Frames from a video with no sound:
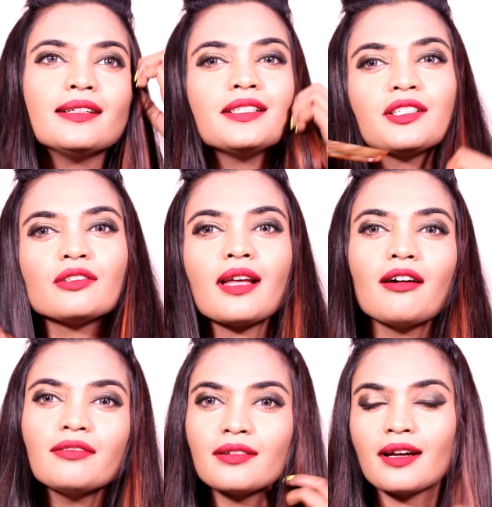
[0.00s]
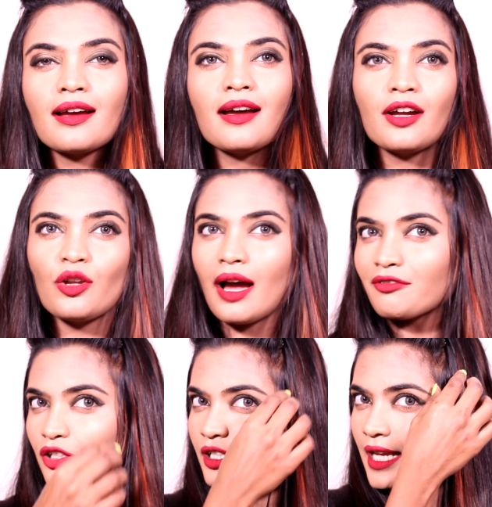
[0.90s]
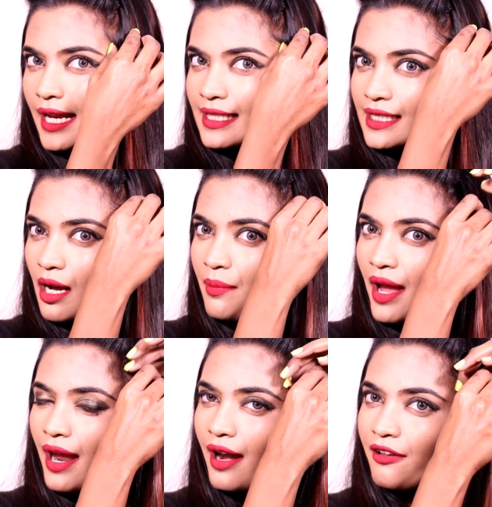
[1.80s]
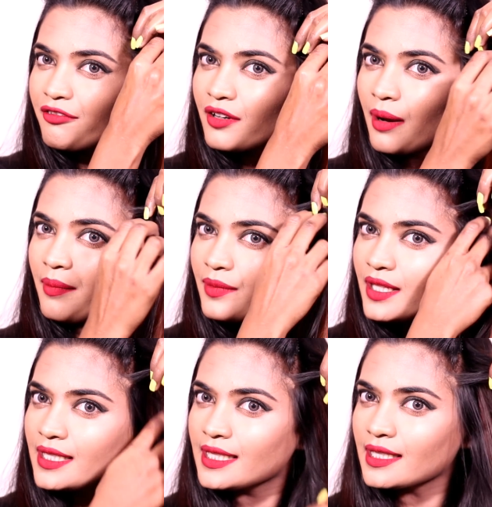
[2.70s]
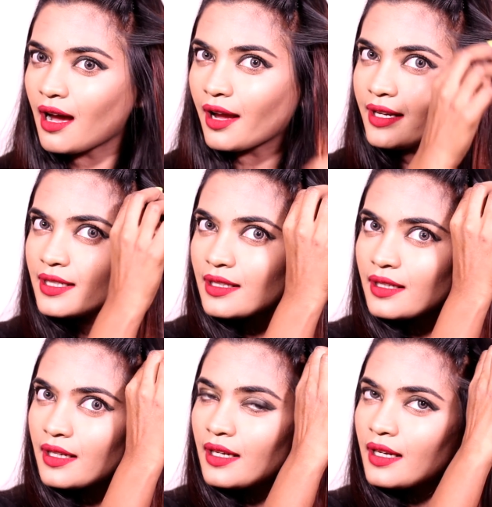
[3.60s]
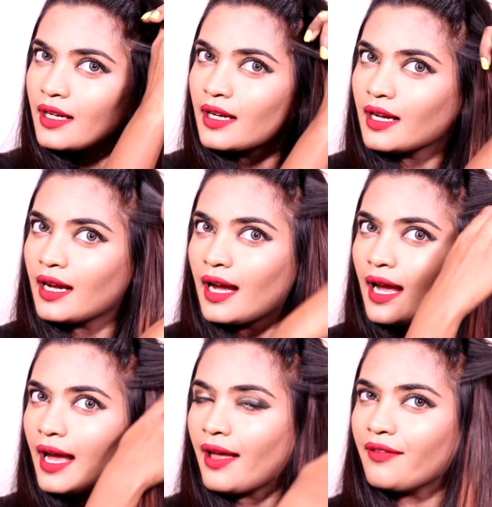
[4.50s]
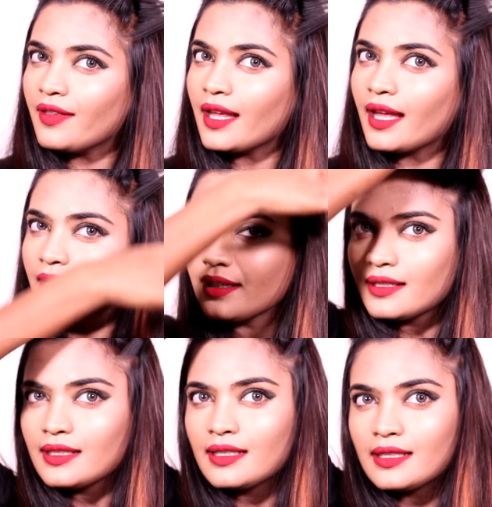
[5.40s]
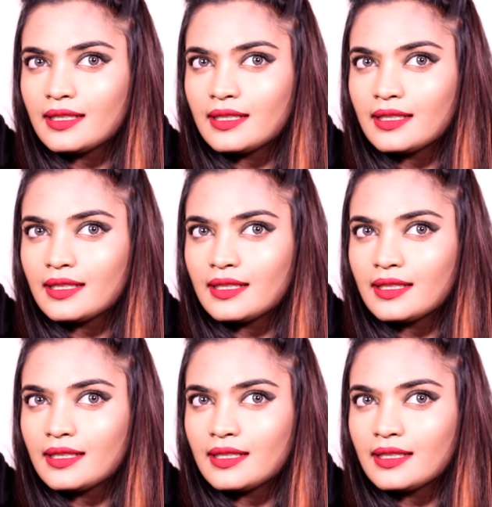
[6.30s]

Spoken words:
So now you have to take some hair from this side and then